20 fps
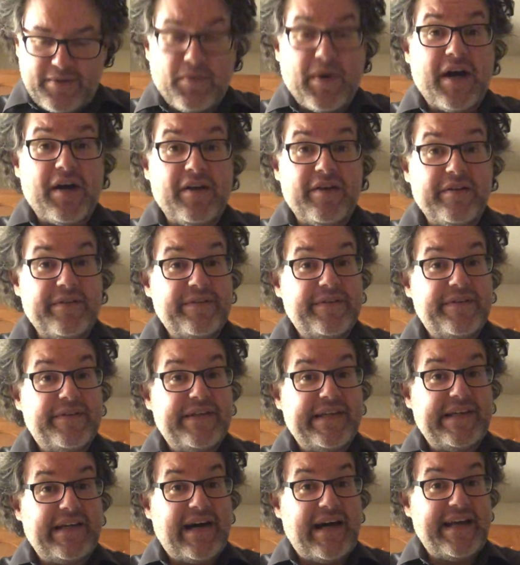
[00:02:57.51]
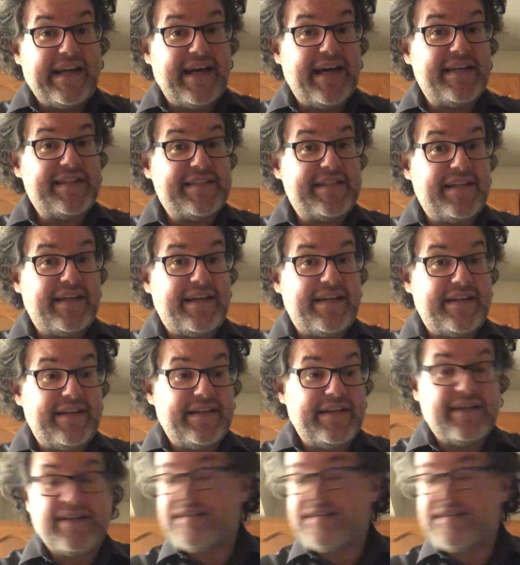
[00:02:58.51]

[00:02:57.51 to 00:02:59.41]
Well, I guess then,